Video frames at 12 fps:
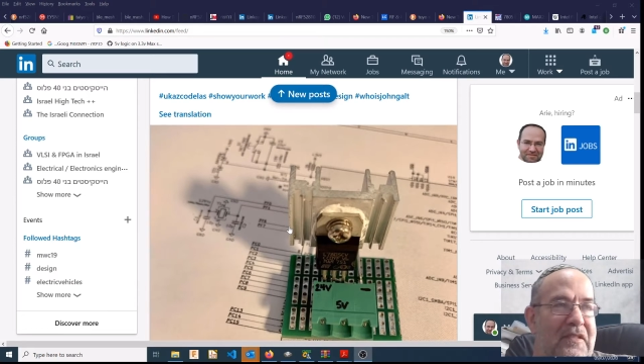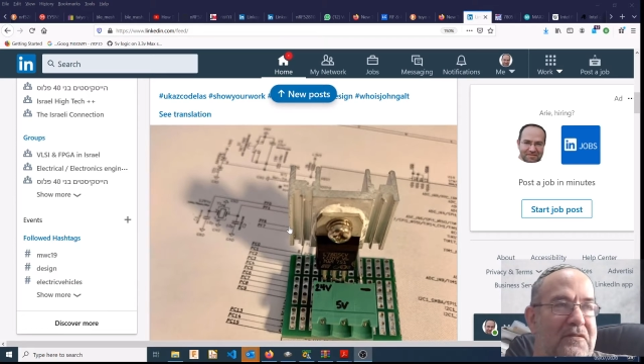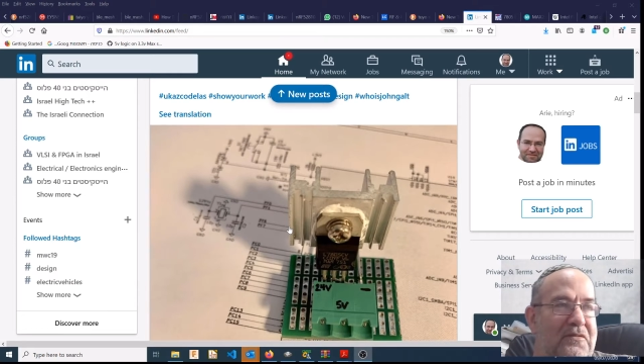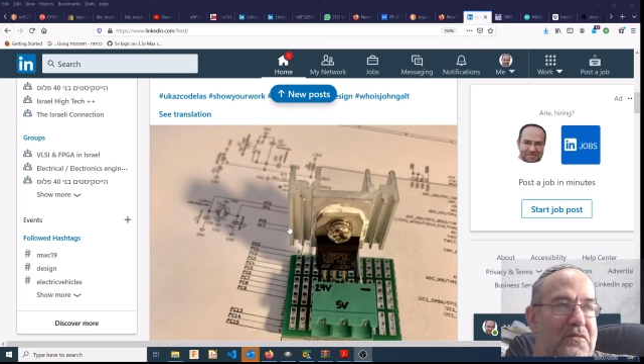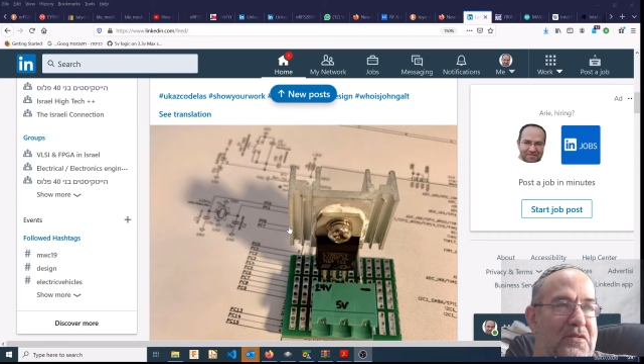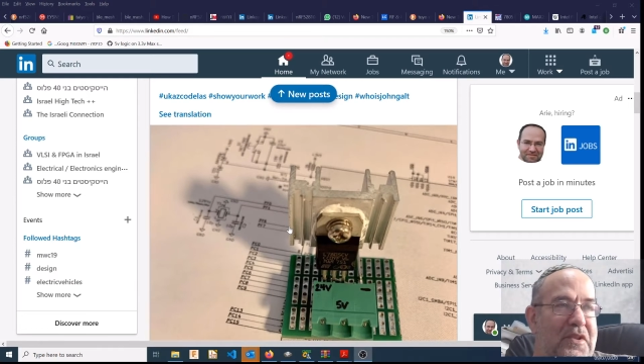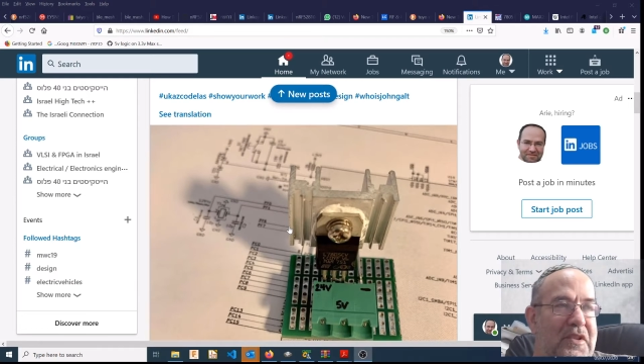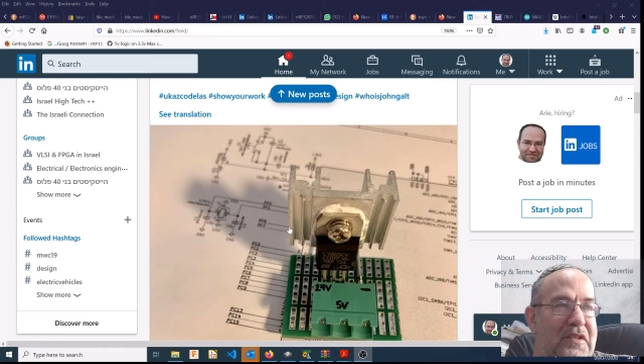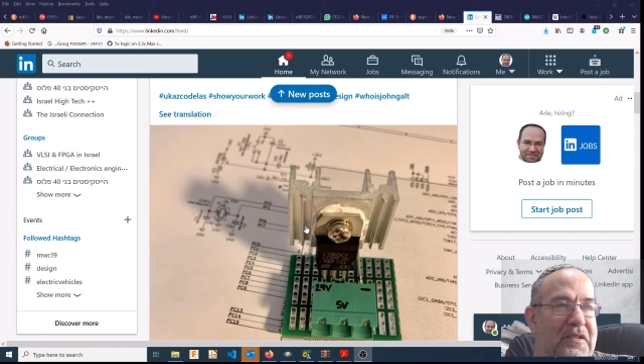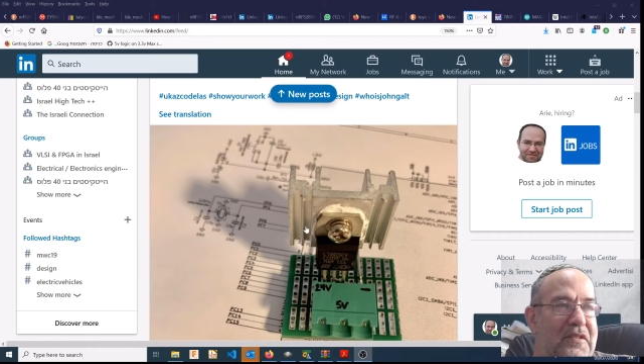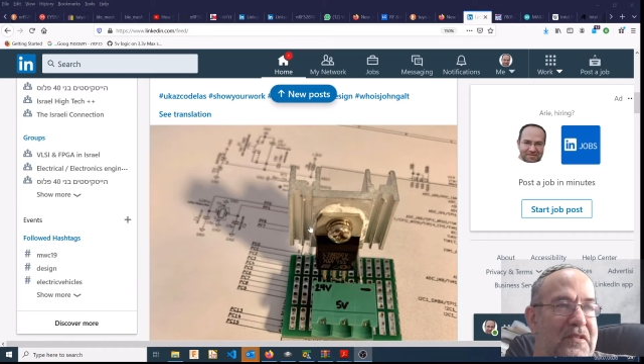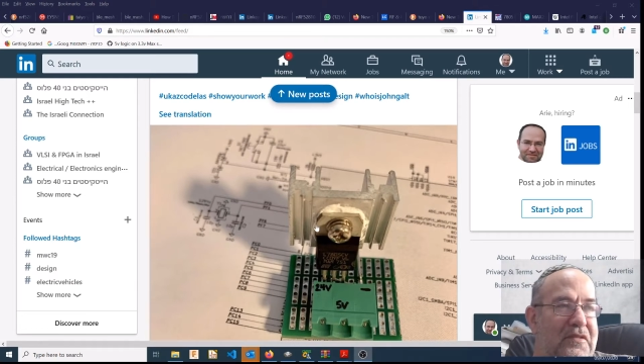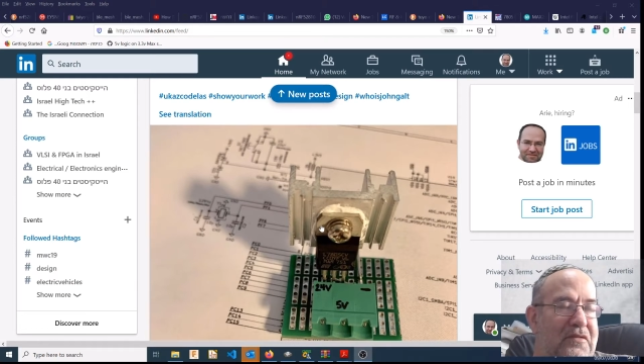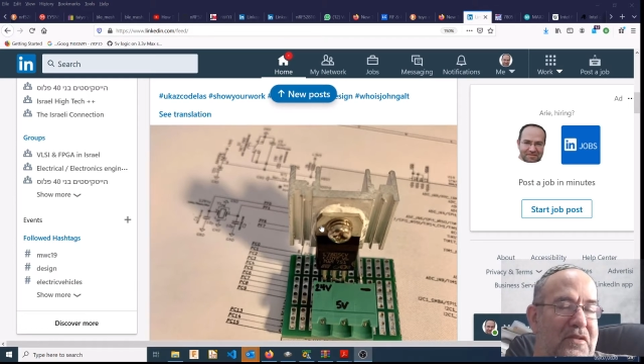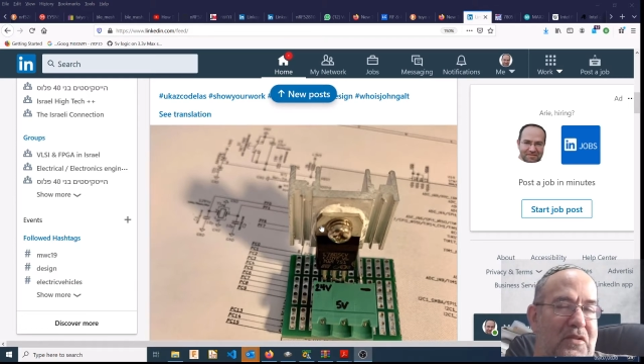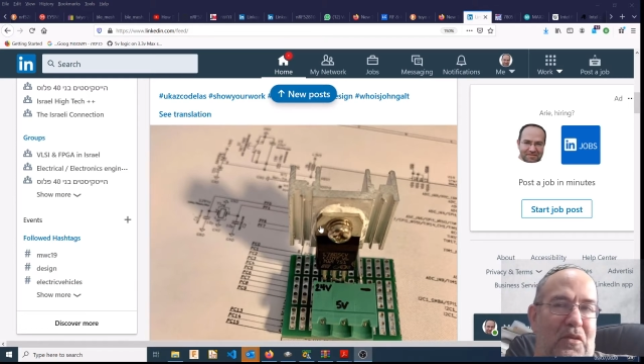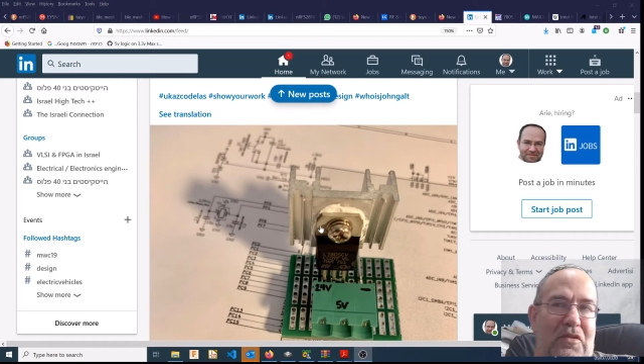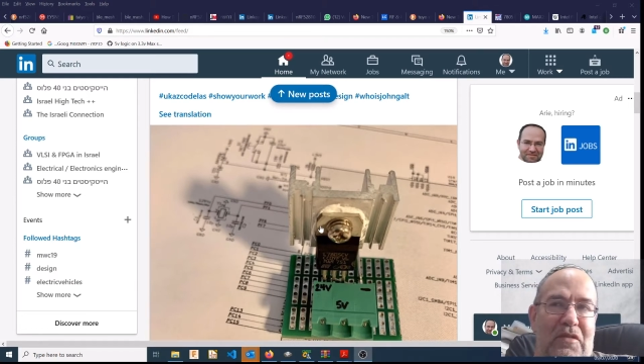Okay, it's
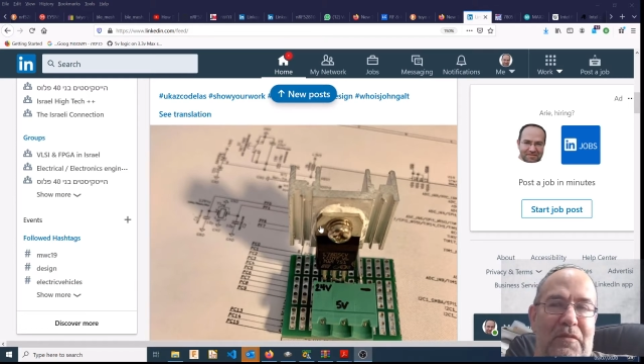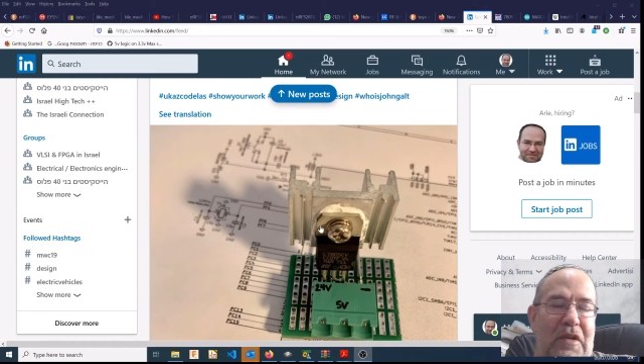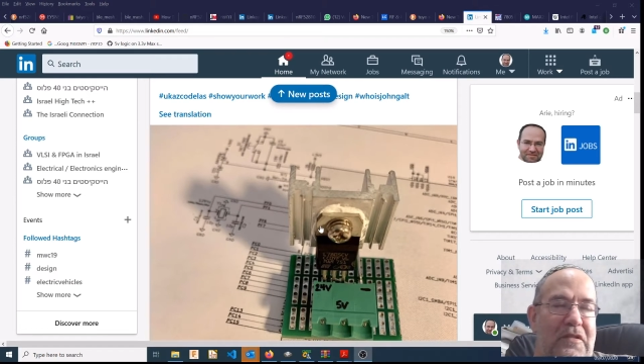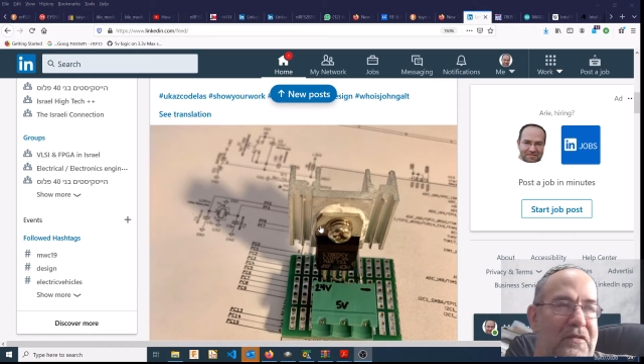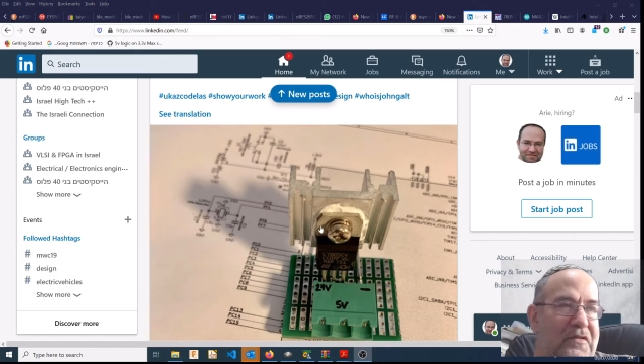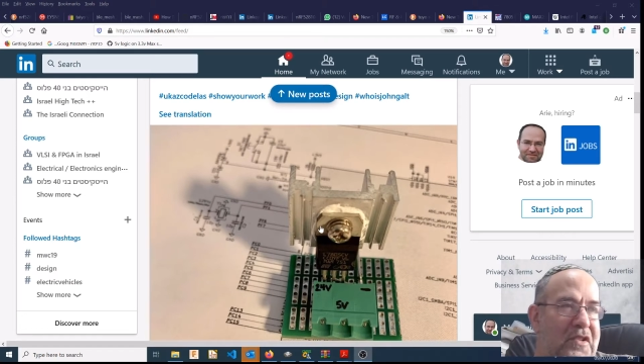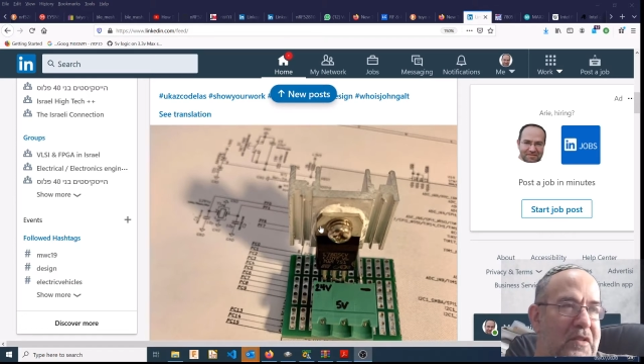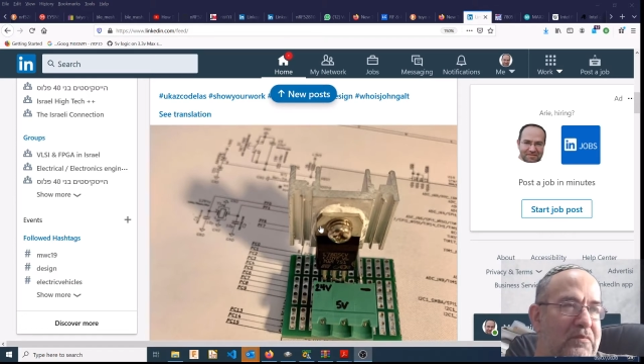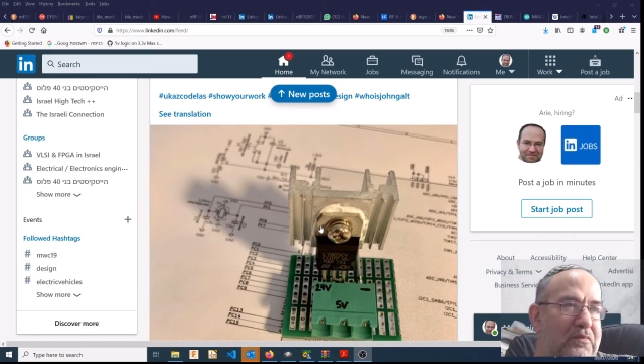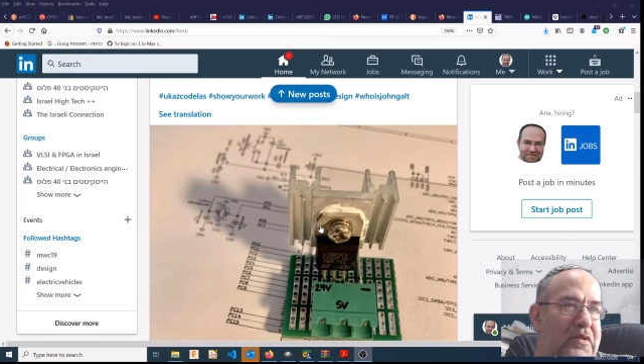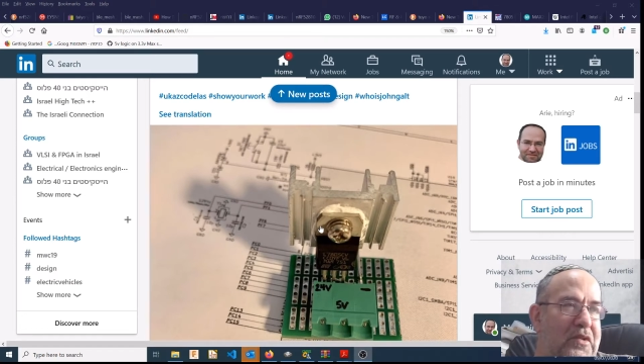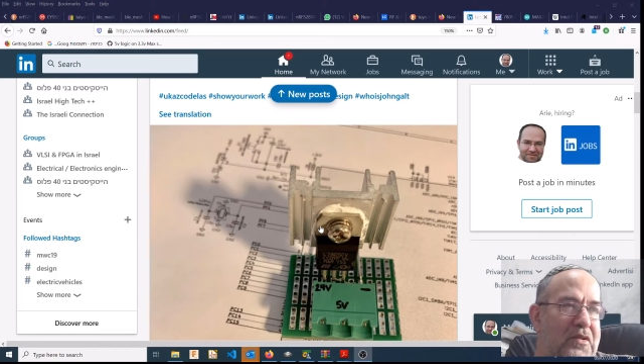an automotive chip with